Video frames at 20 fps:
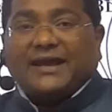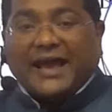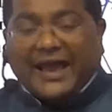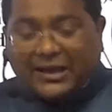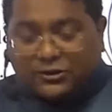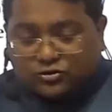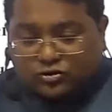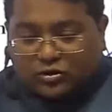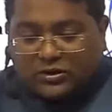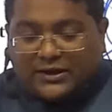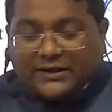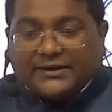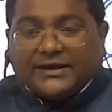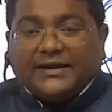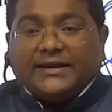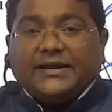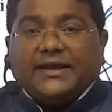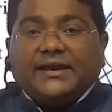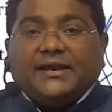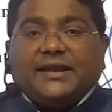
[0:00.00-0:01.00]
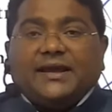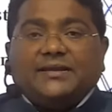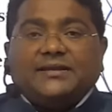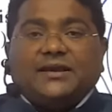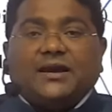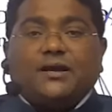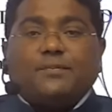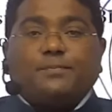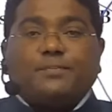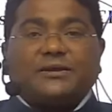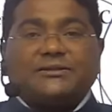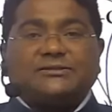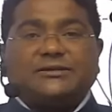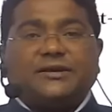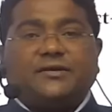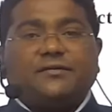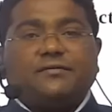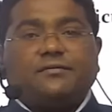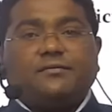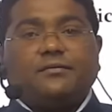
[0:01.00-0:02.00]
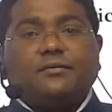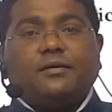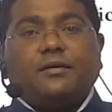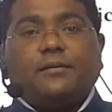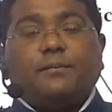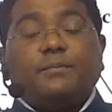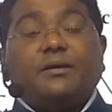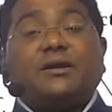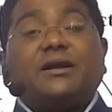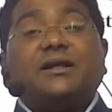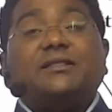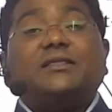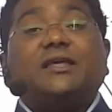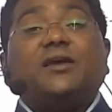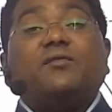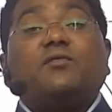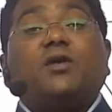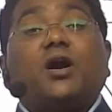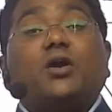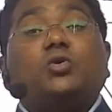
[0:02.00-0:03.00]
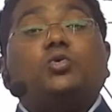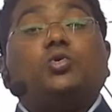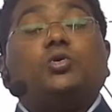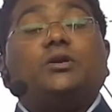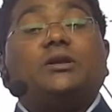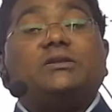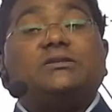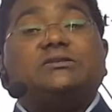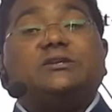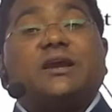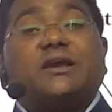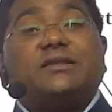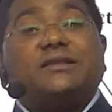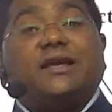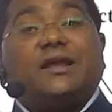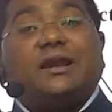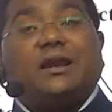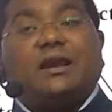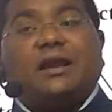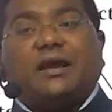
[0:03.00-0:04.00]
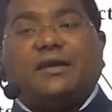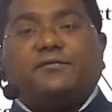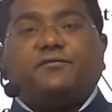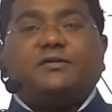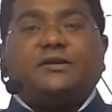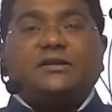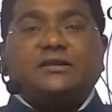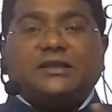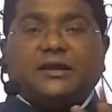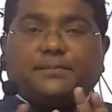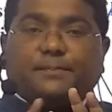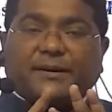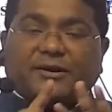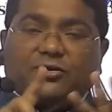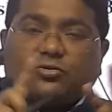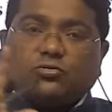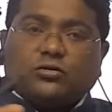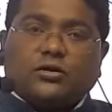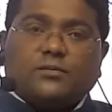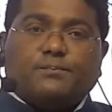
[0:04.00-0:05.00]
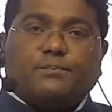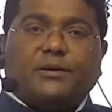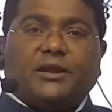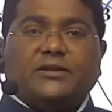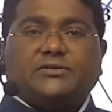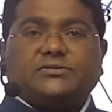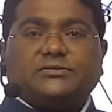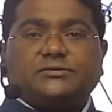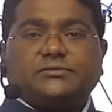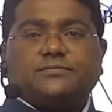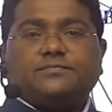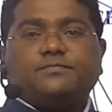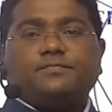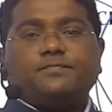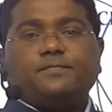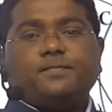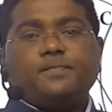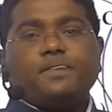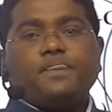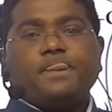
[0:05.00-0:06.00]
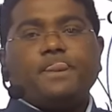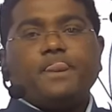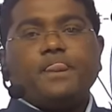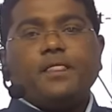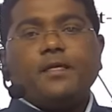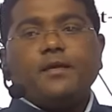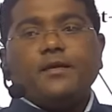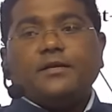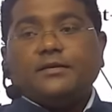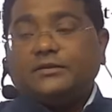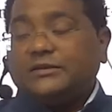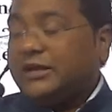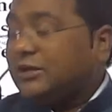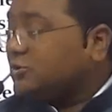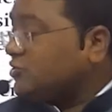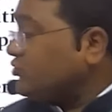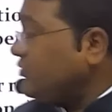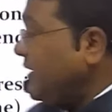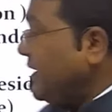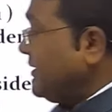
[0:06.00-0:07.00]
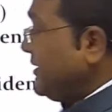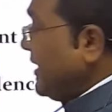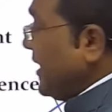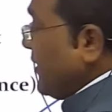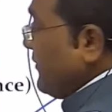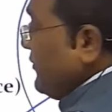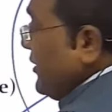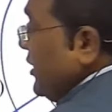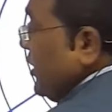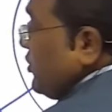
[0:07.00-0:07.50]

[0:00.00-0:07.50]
isolated area they are present because they want to enjoy their life in their particular place. That's why they are very